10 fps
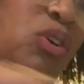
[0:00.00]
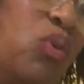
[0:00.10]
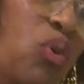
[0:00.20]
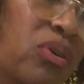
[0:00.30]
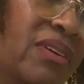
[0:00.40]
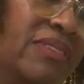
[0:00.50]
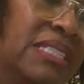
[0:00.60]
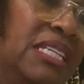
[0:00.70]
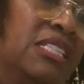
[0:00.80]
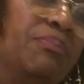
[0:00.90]
1/4 of a
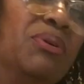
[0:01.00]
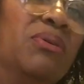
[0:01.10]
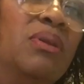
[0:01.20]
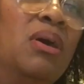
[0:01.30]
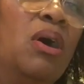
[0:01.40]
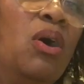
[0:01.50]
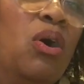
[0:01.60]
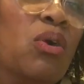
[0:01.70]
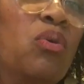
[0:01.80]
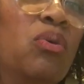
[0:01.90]
teaspoon.
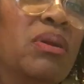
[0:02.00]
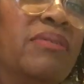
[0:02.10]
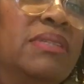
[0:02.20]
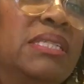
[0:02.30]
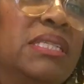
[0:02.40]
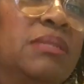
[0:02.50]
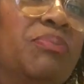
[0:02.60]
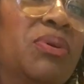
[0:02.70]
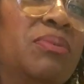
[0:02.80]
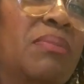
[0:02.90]
1/4 of a
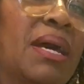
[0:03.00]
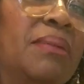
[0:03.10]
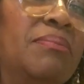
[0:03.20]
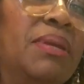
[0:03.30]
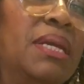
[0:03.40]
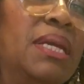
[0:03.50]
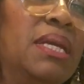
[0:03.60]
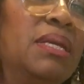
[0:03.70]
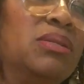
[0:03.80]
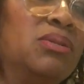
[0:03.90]
teaspoon might
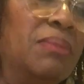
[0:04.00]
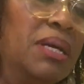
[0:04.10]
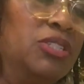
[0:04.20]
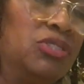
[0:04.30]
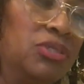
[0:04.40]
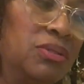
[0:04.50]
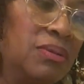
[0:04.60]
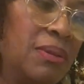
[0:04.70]
be too much.